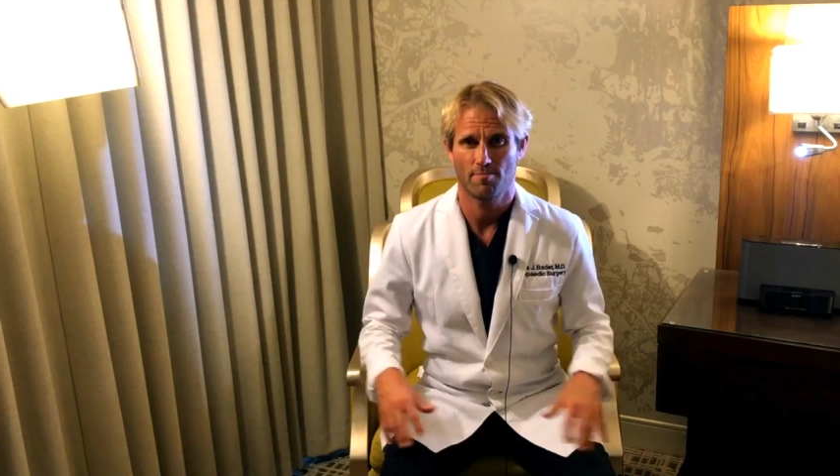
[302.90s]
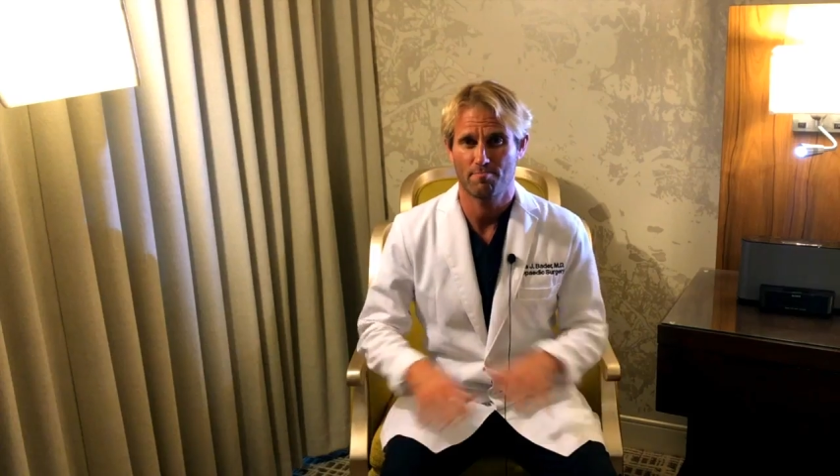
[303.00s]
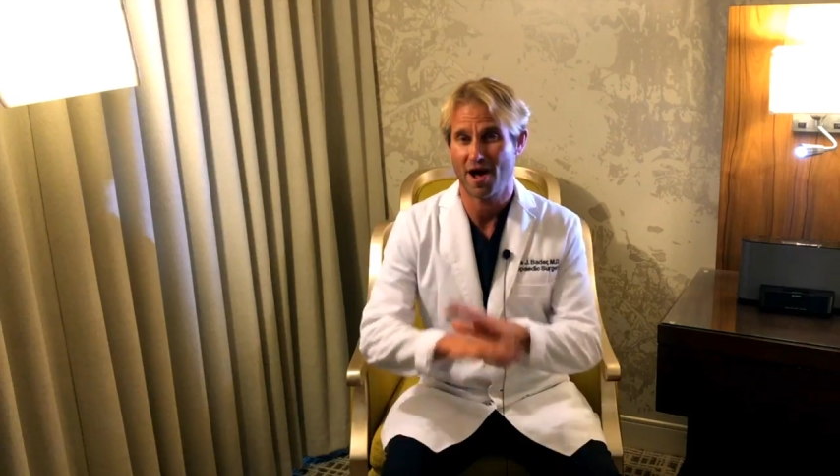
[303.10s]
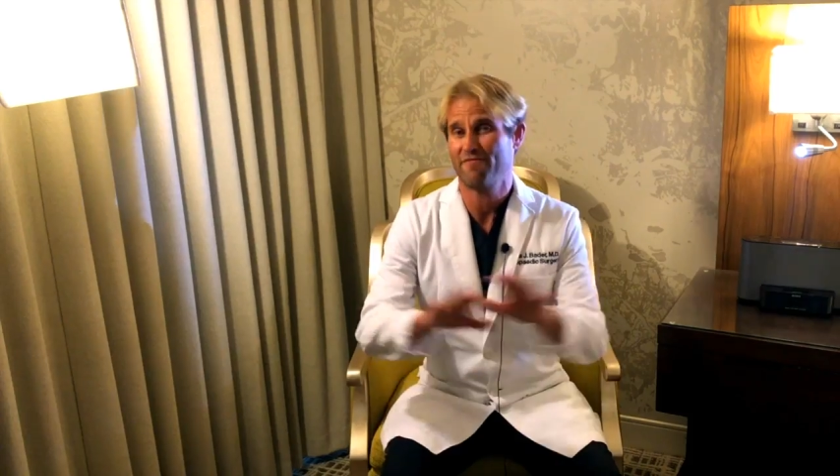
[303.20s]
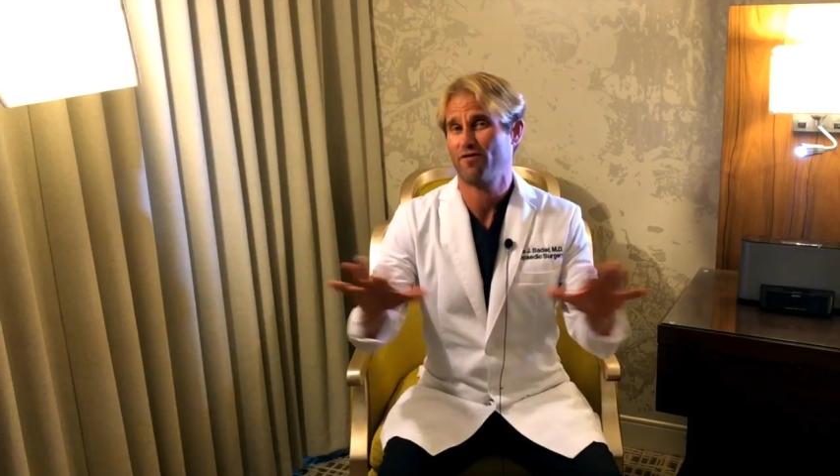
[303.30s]

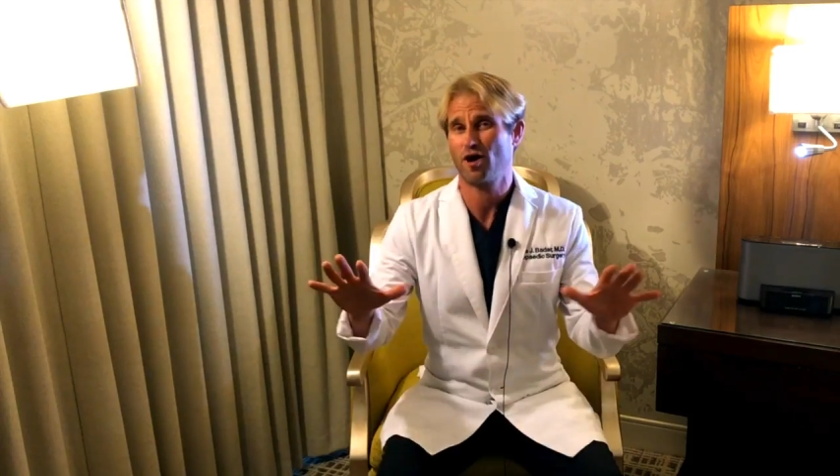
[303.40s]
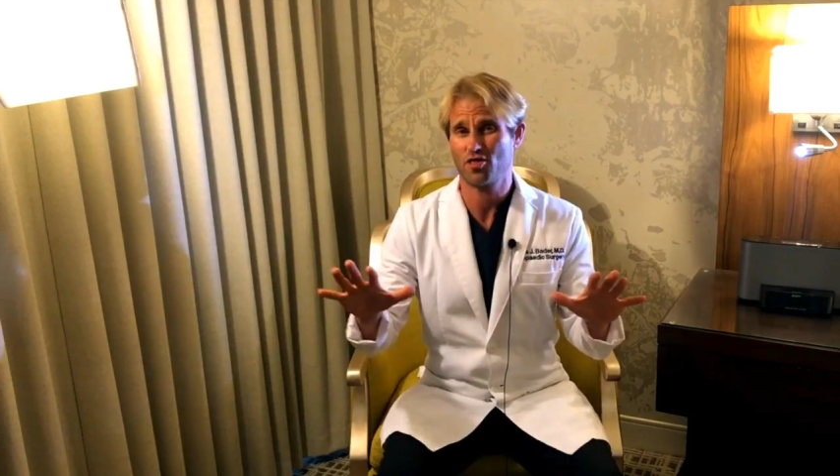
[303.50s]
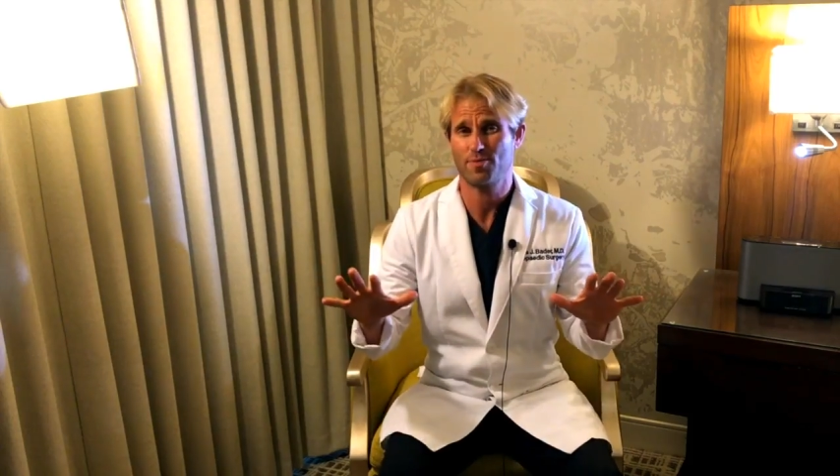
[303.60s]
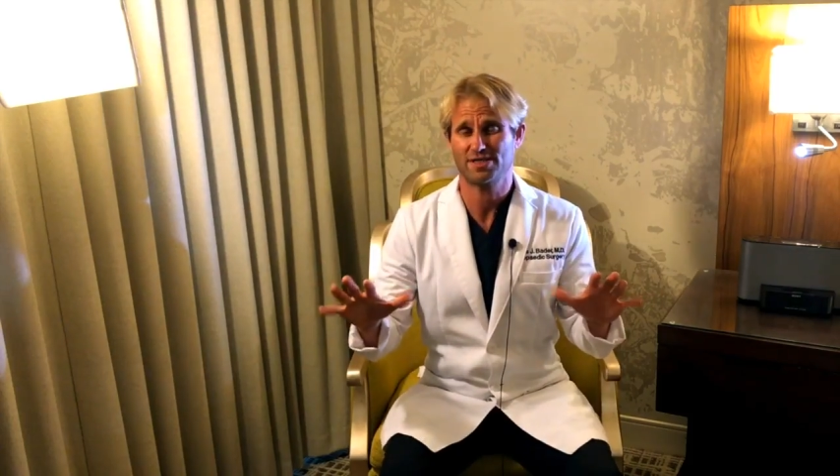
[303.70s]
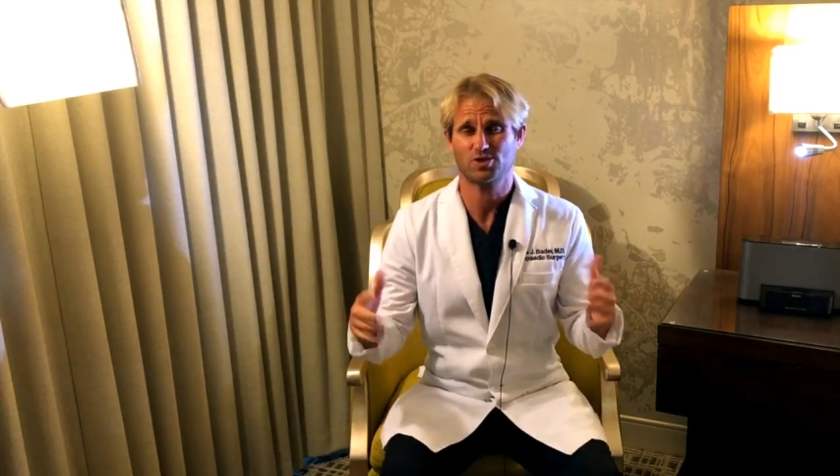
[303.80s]
By far
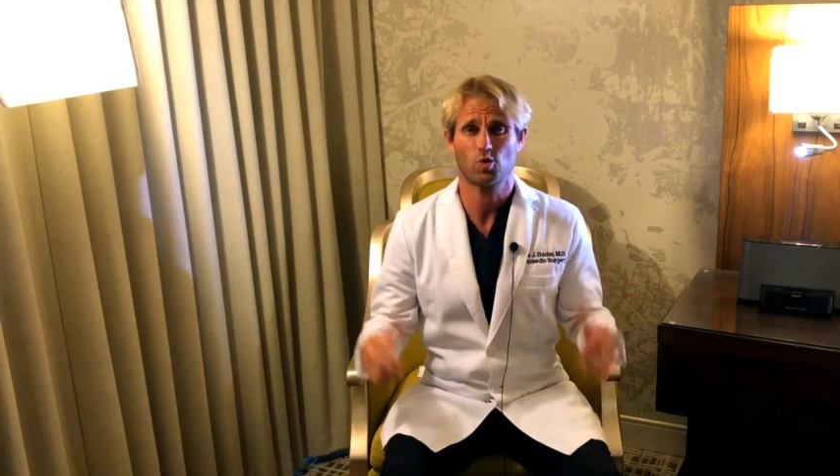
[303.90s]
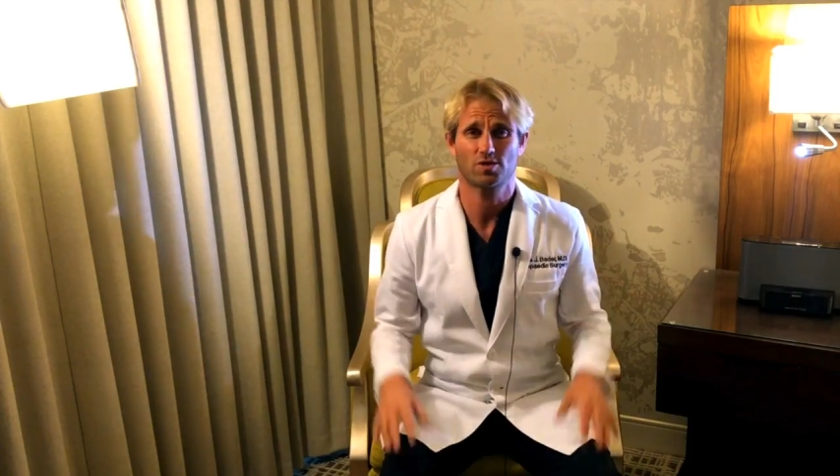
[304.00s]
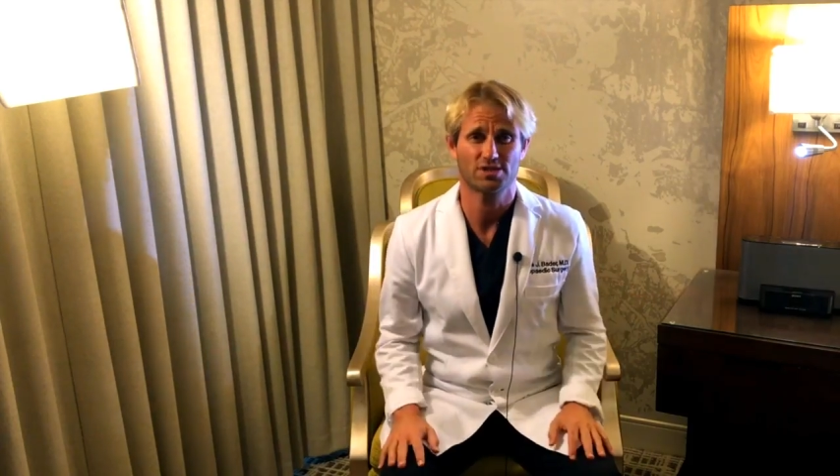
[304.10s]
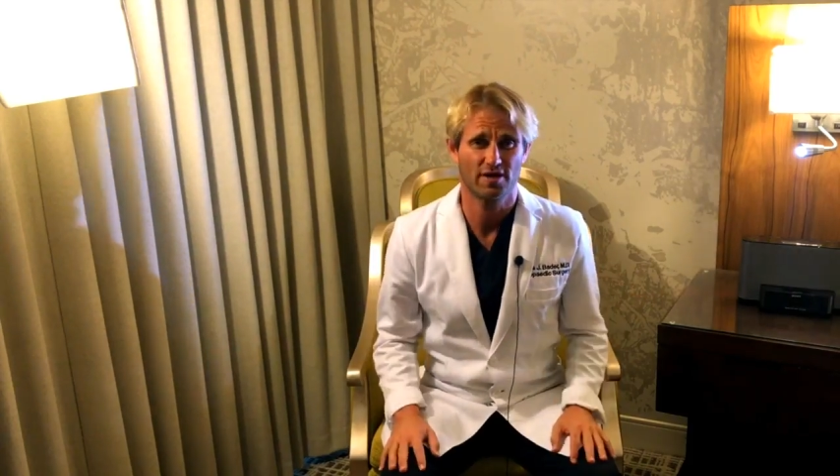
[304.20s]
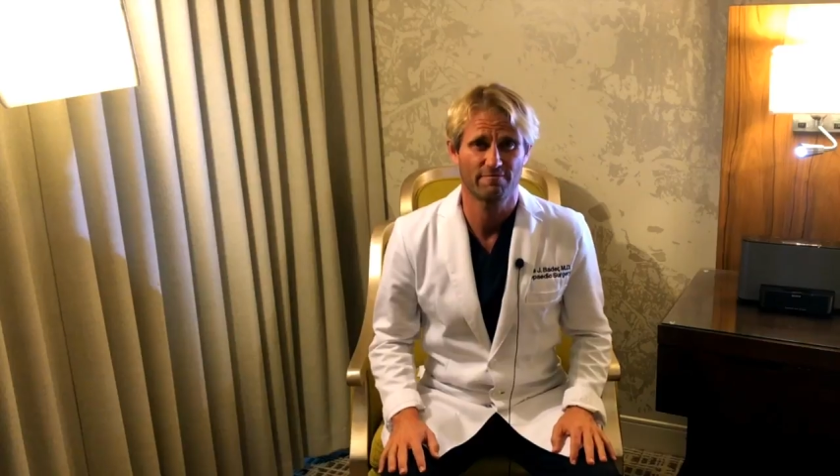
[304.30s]
the best
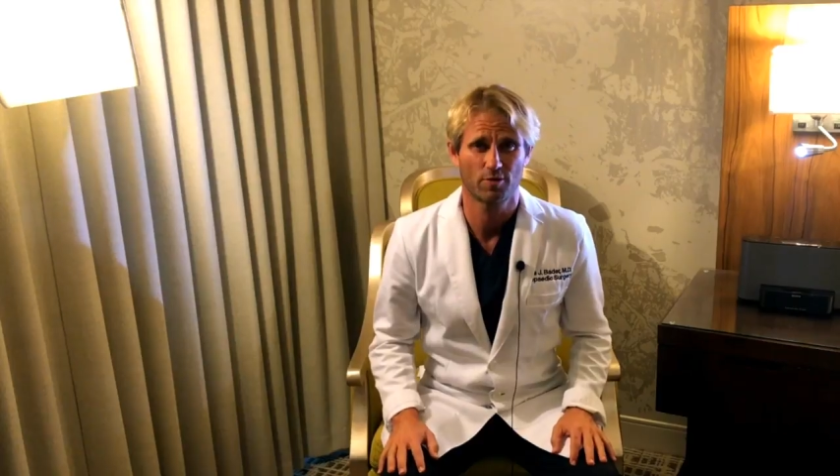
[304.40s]
source of